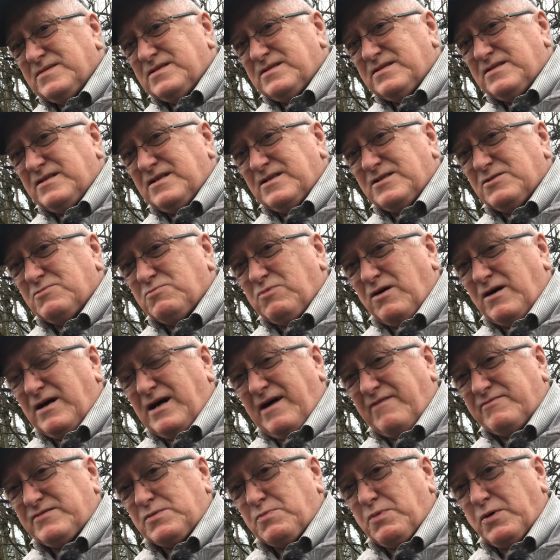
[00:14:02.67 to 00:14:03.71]
so this is why I
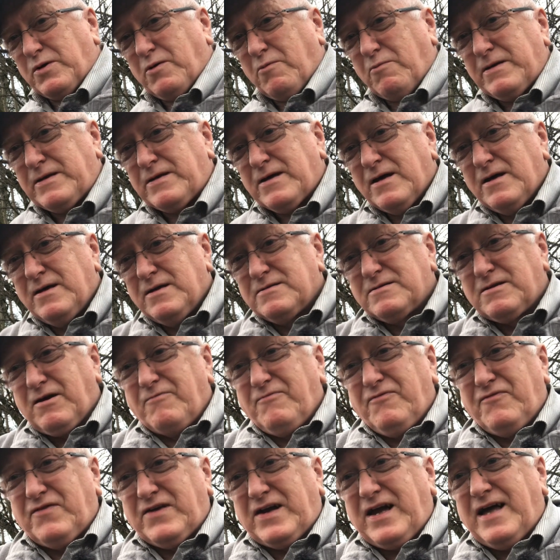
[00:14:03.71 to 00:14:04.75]
have to put up with.
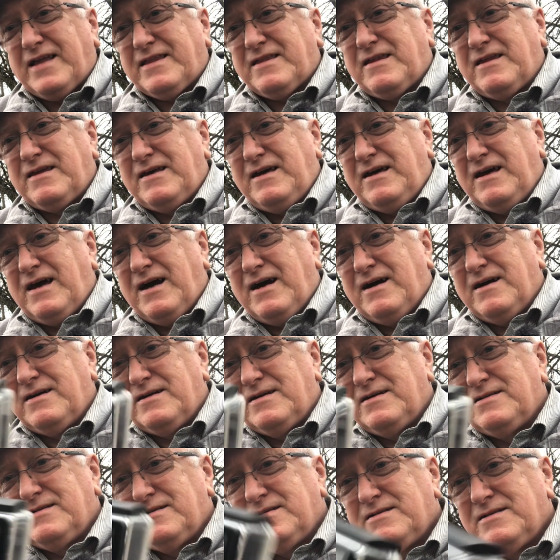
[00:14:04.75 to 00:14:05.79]
Don't forget the uh,
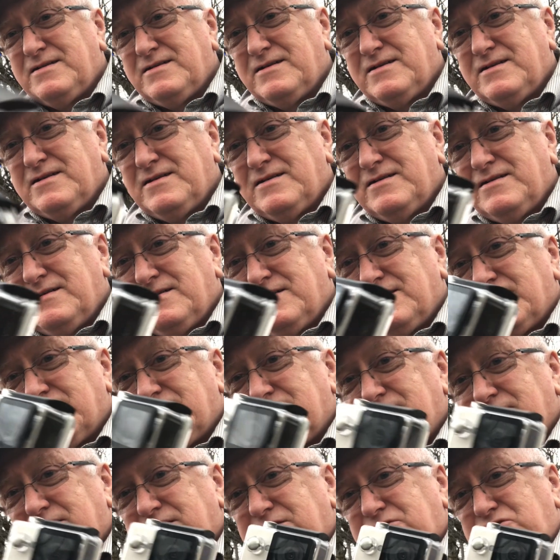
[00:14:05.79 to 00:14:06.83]

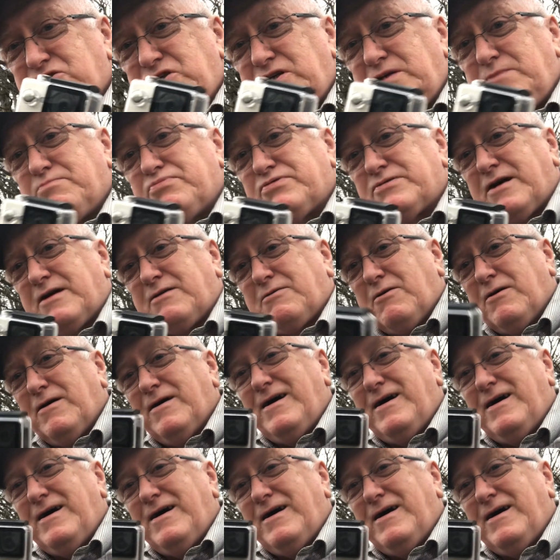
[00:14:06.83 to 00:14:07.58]
the cheap pro.